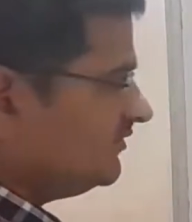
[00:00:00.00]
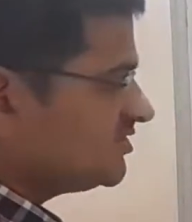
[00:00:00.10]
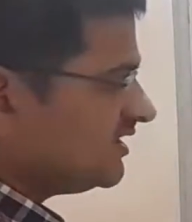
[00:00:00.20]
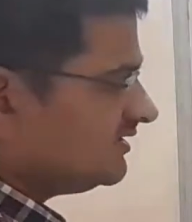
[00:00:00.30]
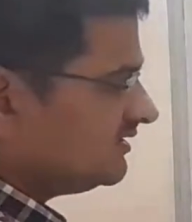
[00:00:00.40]

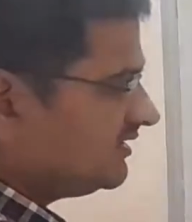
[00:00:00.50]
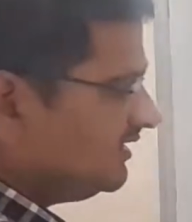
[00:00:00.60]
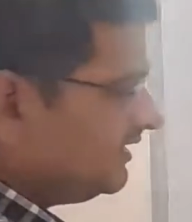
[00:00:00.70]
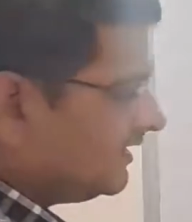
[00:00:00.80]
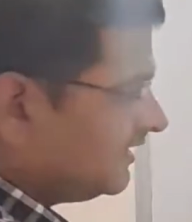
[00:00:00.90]
which are the
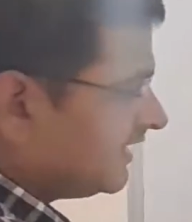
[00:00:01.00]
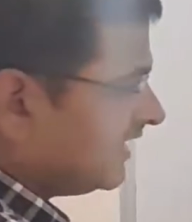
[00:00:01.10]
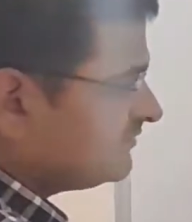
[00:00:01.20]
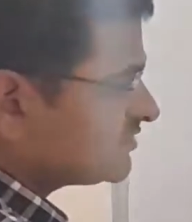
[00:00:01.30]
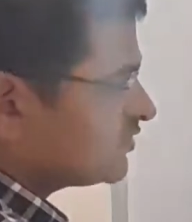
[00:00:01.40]
three
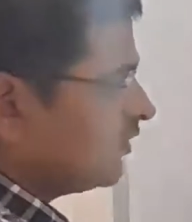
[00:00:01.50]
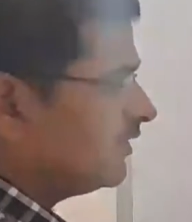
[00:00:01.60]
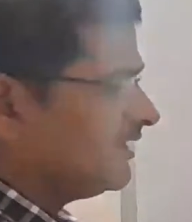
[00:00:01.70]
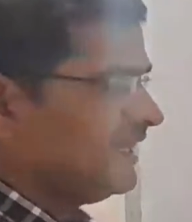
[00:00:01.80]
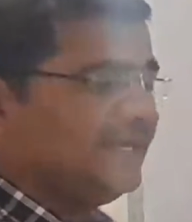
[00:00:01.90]
types
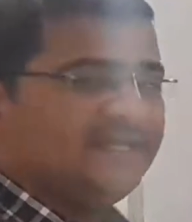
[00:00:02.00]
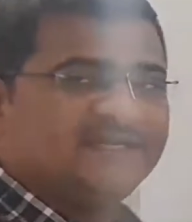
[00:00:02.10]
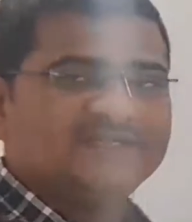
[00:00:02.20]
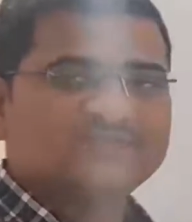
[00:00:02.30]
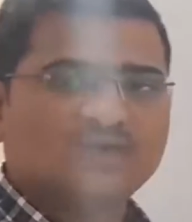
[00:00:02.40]
or
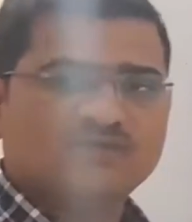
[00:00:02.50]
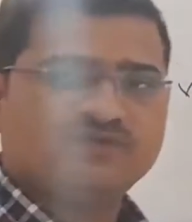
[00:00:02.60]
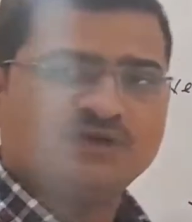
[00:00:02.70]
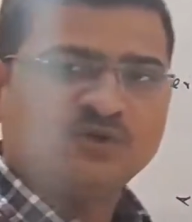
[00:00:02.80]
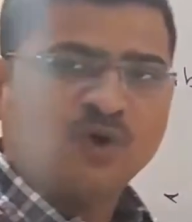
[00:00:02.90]
categories
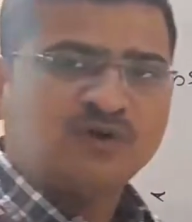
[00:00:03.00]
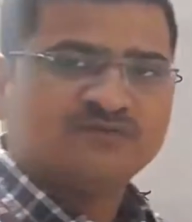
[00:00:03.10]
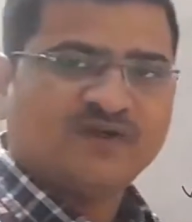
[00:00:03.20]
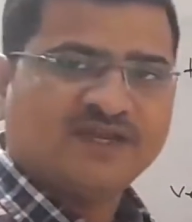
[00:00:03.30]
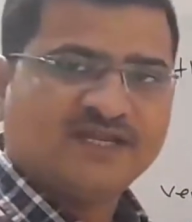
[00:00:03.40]
of
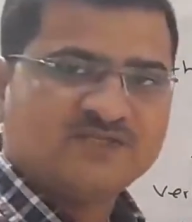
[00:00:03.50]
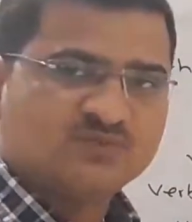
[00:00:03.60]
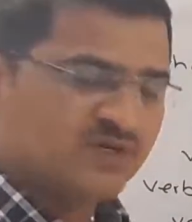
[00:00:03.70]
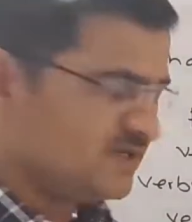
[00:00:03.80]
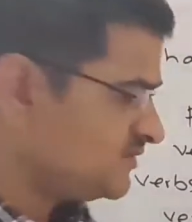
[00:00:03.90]
non-finite
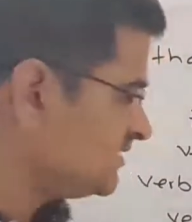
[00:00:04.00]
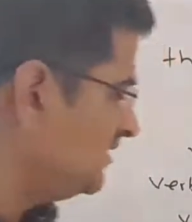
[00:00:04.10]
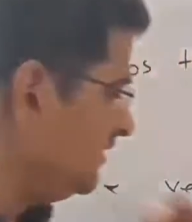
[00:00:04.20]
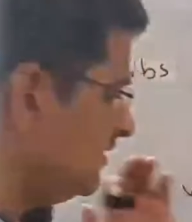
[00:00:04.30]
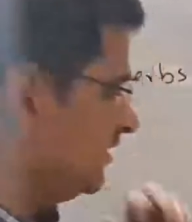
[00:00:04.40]
verbs.
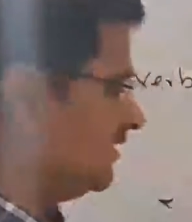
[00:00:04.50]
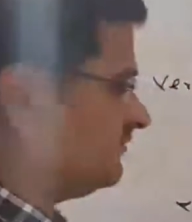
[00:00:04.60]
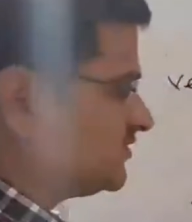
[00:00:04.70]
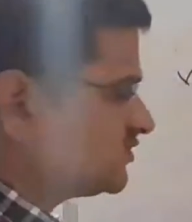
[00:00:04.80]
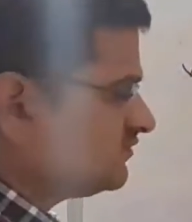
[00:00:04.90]

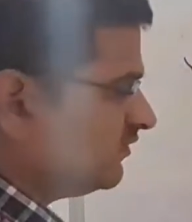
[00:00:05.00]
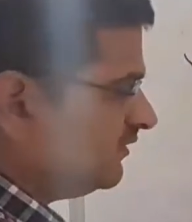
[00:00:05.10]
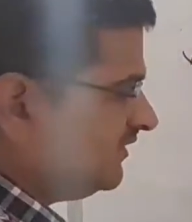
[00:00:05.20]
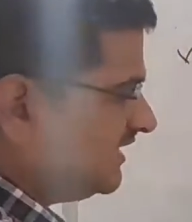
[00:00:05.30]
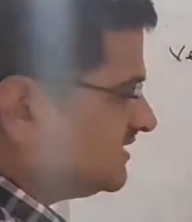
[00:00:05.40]
First of
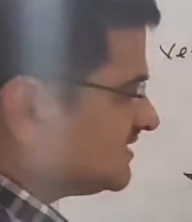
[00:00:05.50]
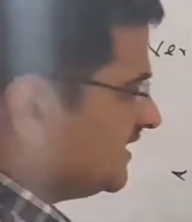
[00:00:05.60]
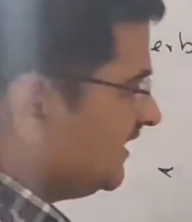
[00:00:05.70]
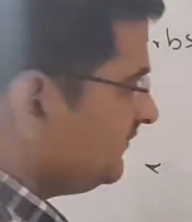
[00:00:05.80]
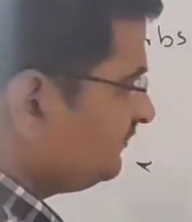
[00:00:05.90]
all we can
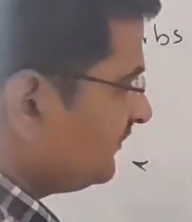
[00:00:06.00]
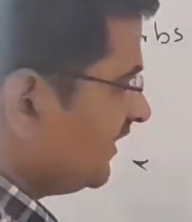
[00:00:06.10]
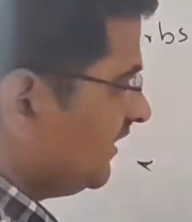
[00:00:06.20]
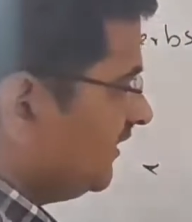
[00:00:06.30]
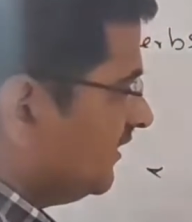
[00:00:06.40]
say
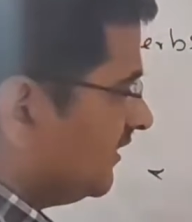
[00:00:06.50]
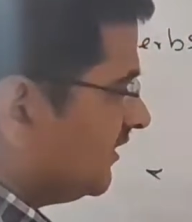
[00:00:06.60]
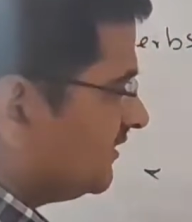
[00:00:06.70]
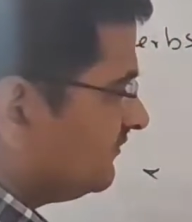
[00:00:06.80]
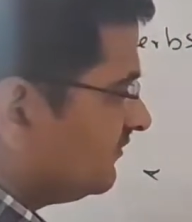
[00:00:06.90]

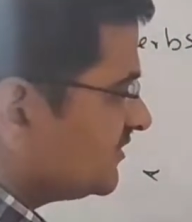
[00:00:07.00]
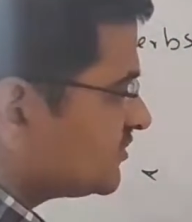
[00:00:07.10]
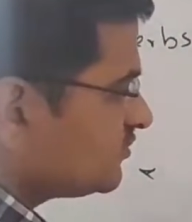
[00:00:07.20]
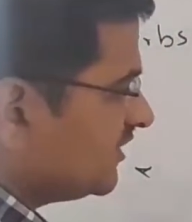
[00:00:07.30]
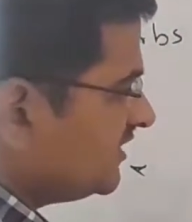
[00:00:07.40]
the
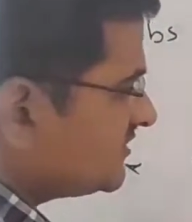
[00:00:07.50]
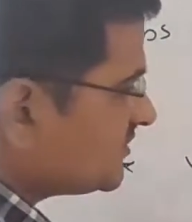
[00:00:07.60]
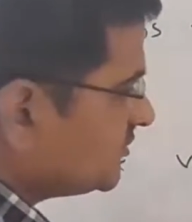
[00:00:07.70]
first one is